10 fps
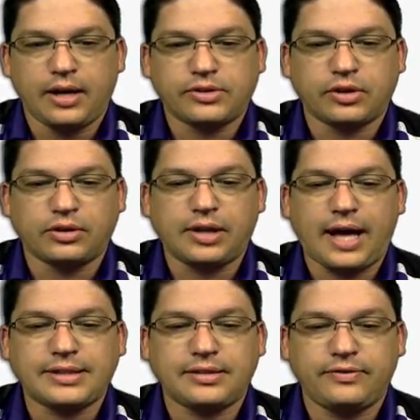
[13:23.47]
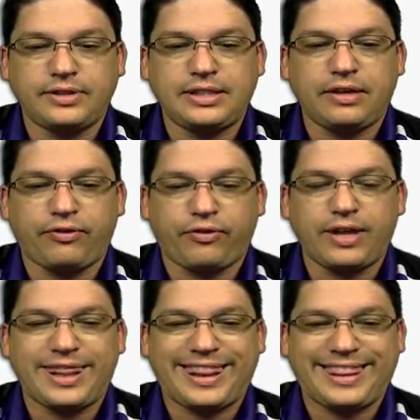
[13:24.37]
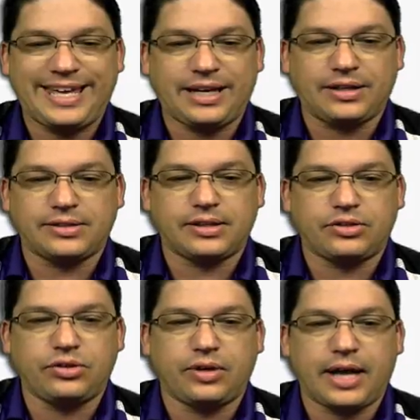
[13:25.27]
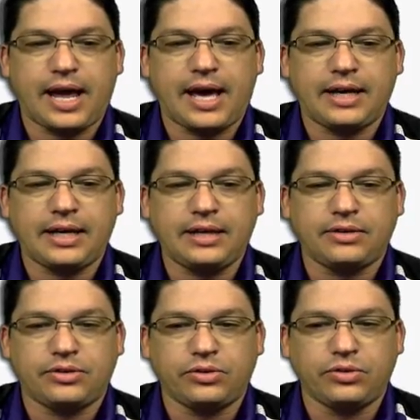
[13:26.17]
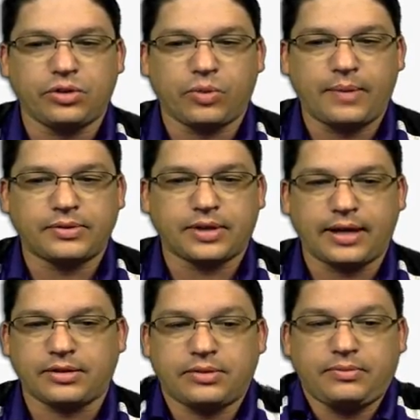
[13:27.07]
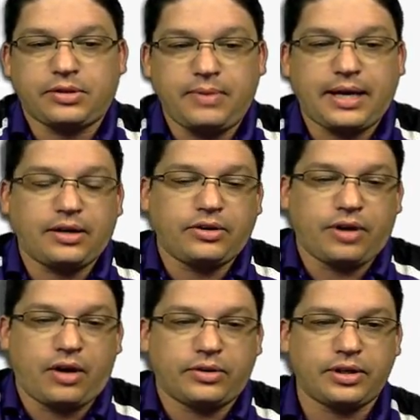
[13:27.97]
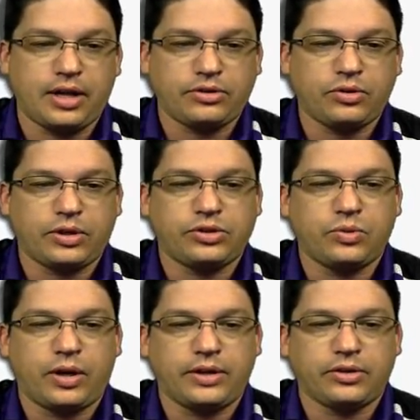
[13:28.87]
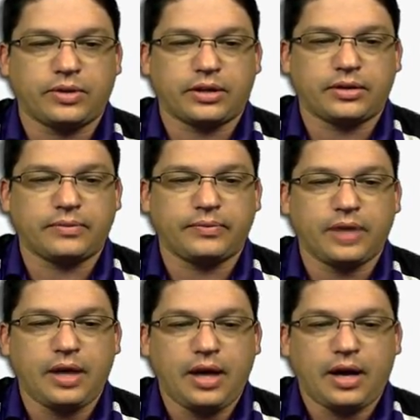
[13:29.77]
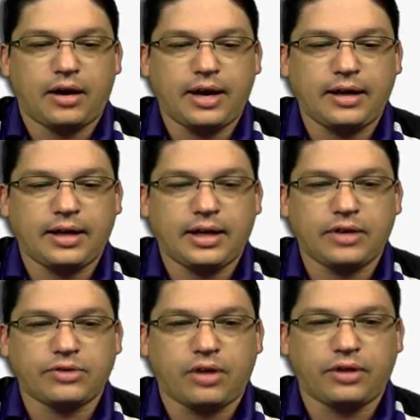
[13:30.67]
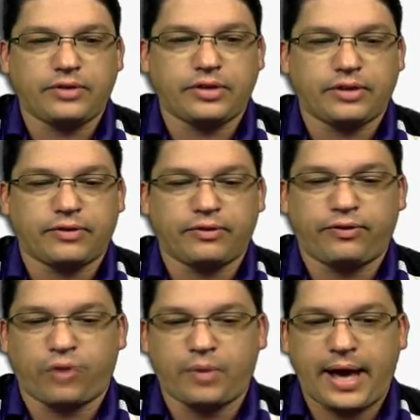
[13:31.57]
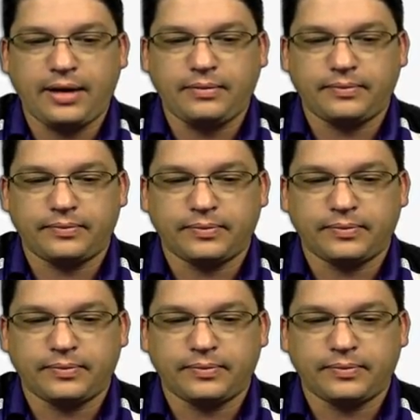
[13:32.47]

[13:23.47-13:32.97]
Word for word: So lots of different things that you can add into your website to, to make it your own and, and do what you want to do with it. All right, here's all of your different formatting.